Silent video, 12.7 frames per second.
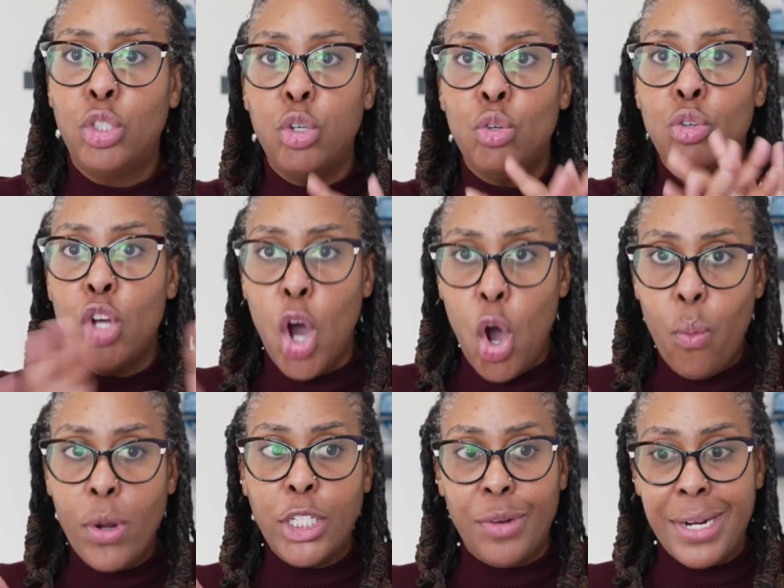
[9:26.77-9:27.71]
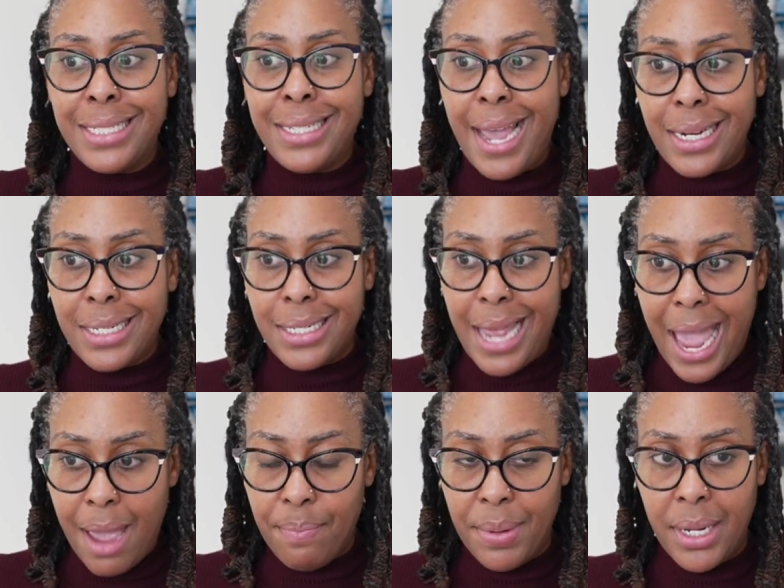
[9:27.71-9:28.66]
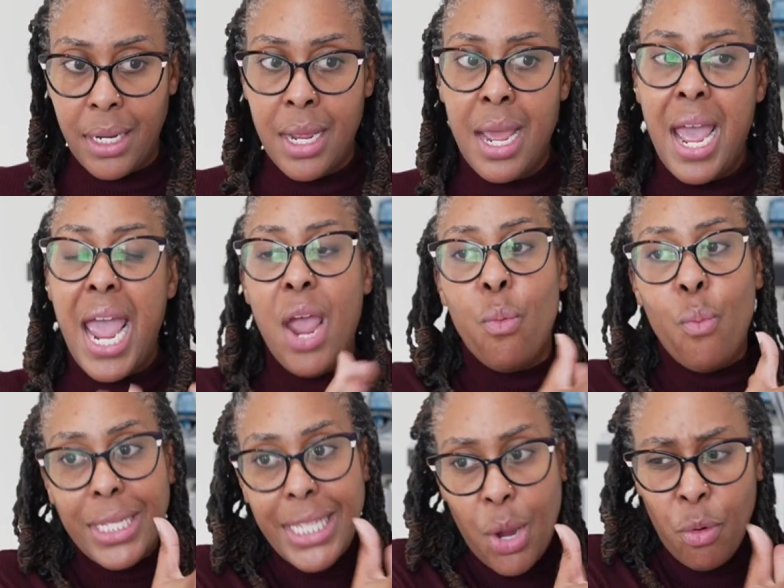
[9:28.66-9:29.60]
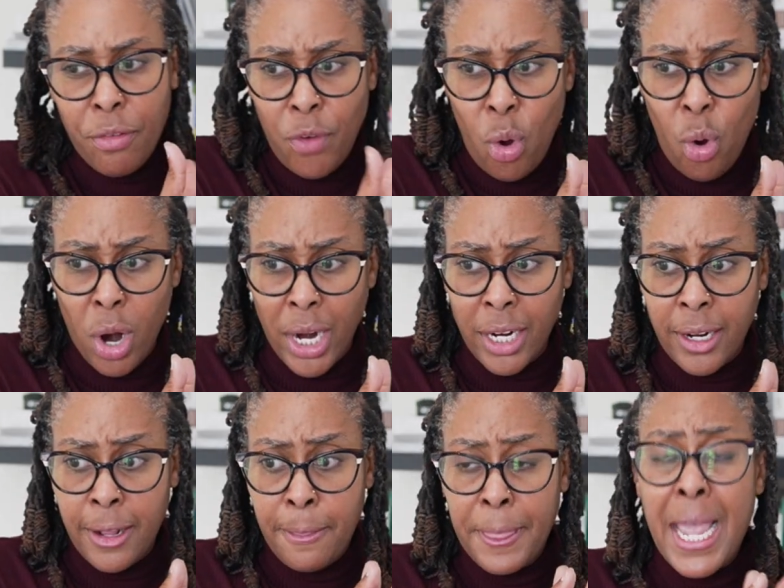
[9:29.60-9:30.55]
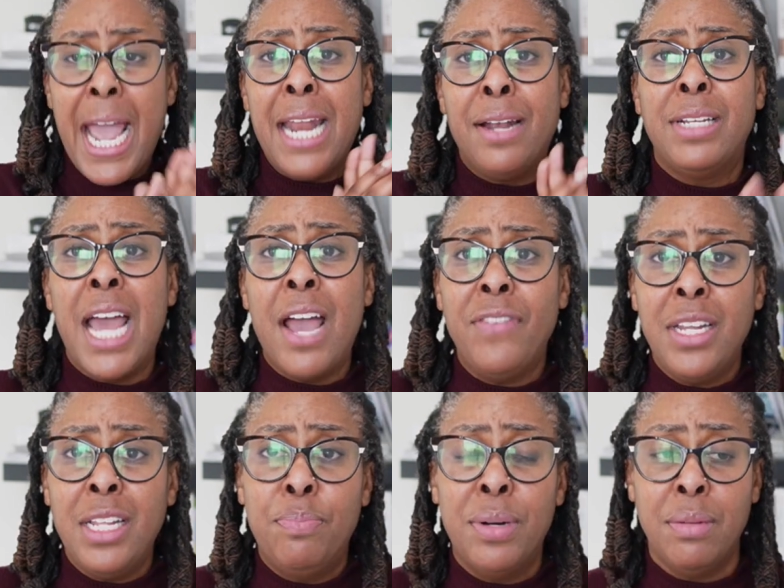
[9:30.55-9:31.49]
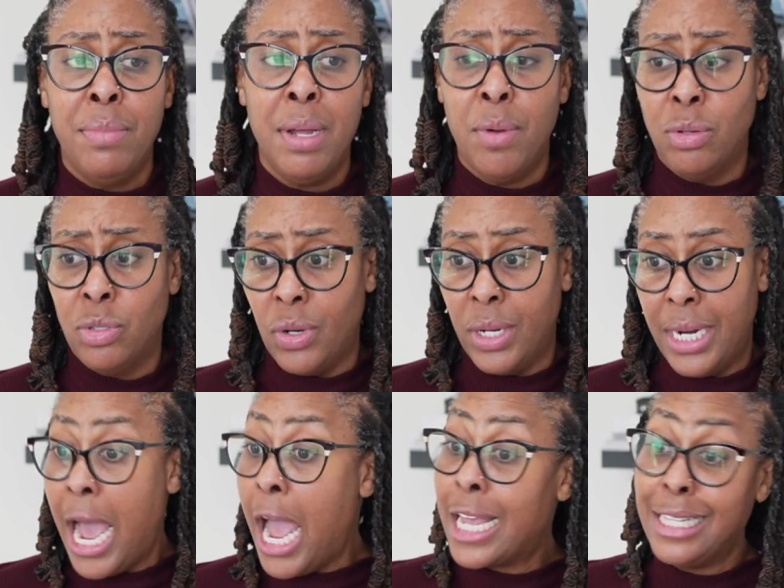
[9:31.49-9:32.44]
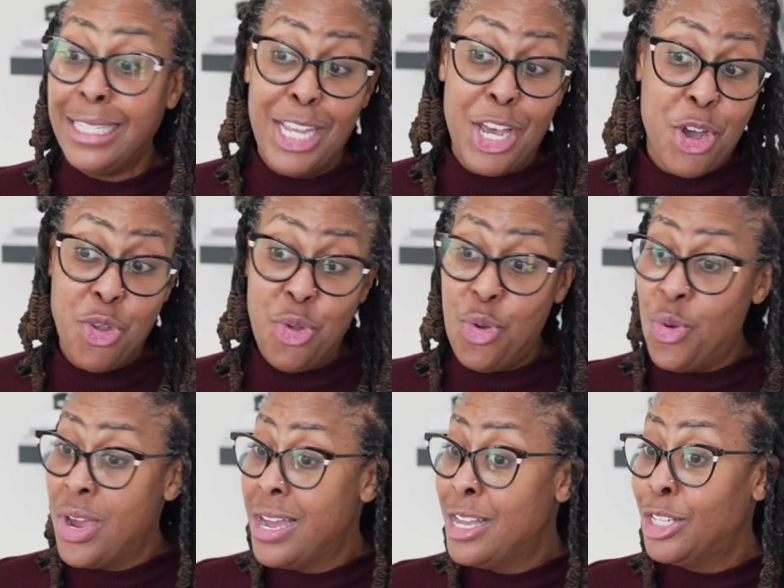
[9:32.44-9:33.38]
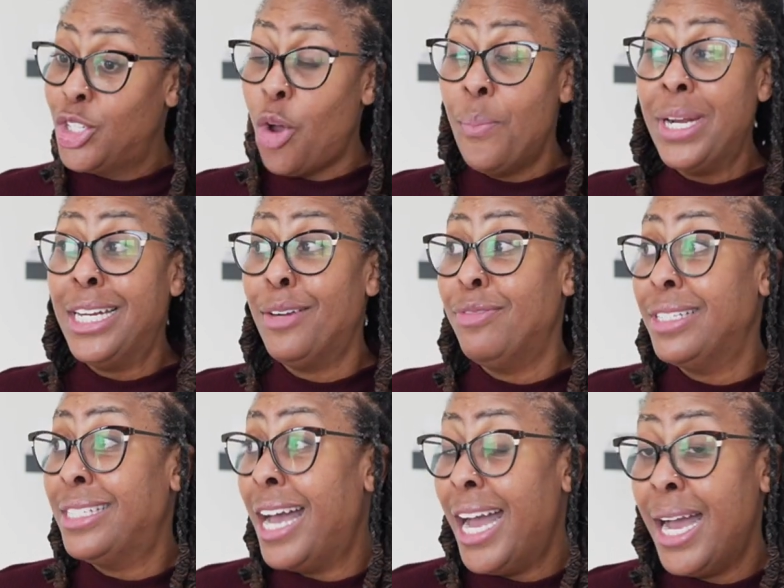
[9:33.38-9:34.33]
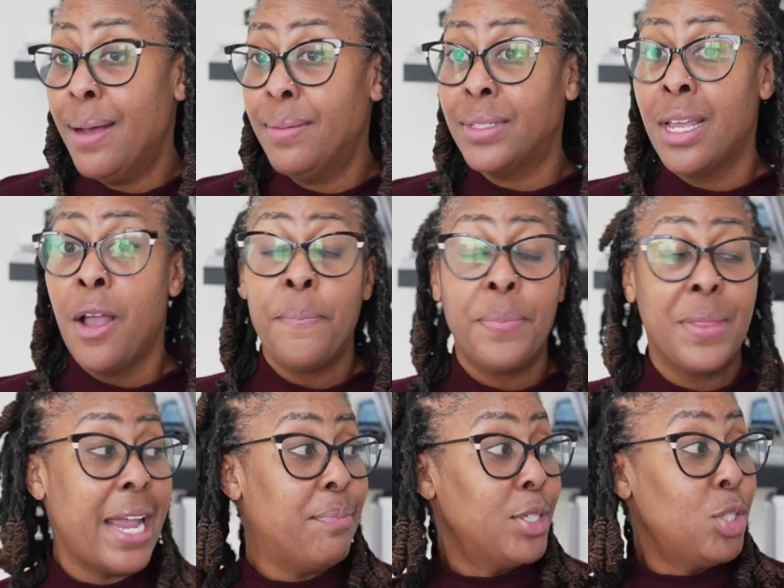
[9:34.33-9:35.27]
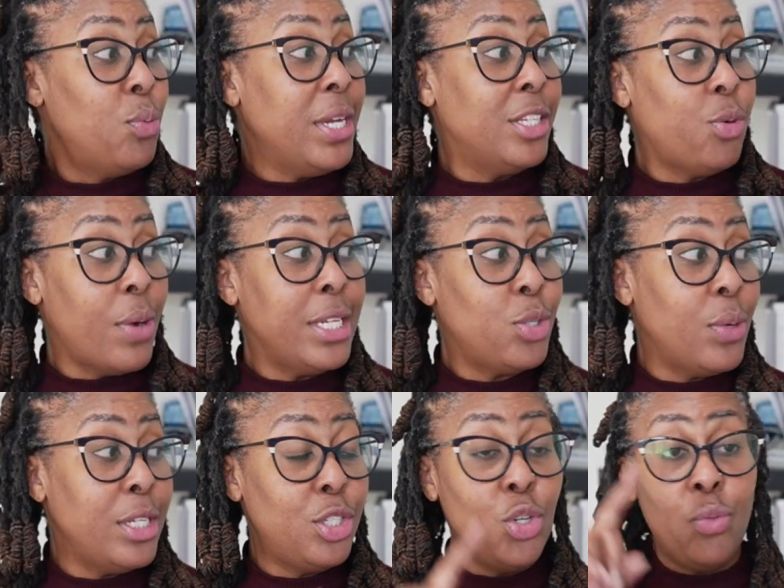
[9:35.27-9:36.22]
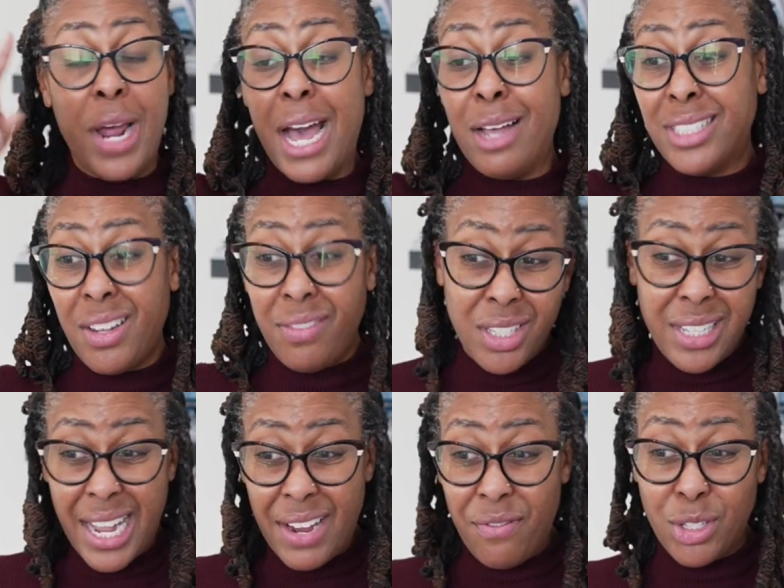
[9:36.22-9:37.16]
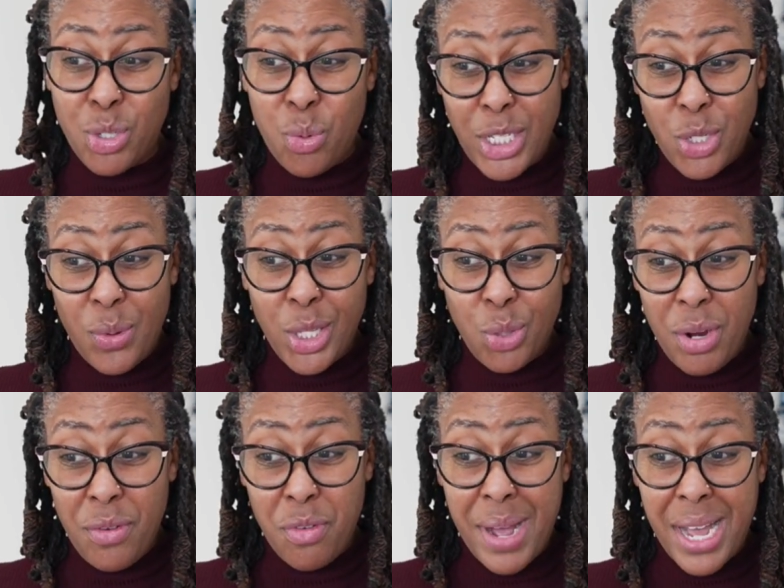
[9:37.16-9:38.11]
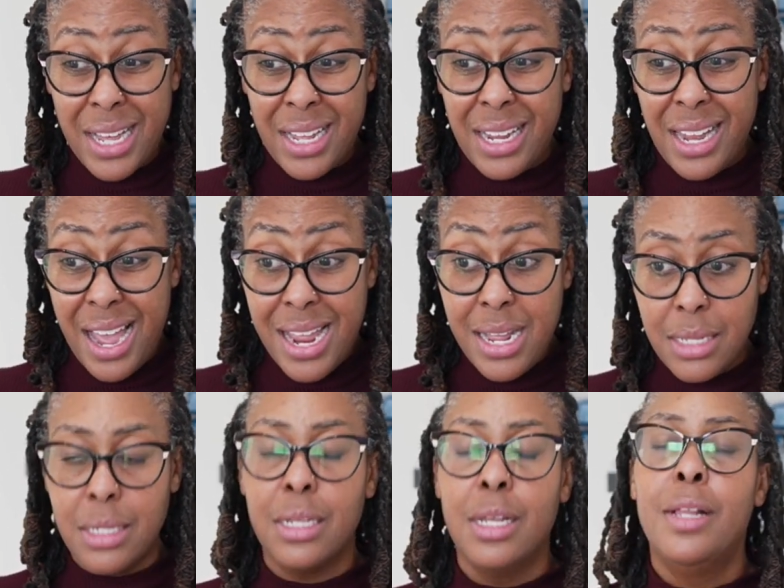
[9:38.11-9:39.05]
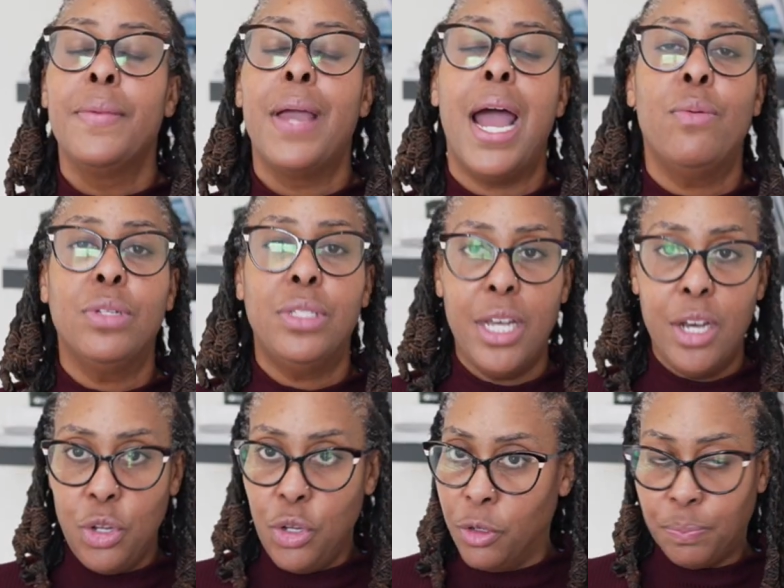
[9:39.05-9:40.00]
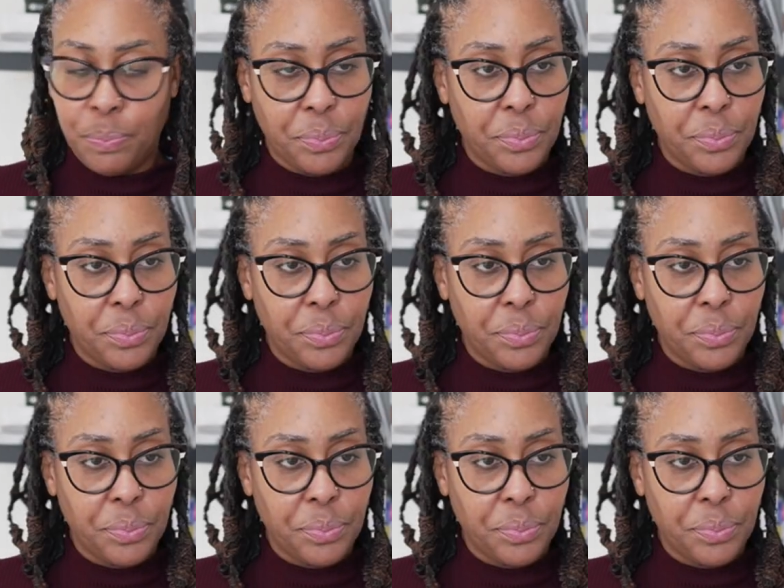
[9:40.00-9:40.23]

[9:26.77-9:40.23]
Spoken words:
to know what transactions happened and what they were for. And definitely put memos on it. I can tell you so many different times, like between 2022 and how stuff looks like for 2023 for my clients, I will tell you,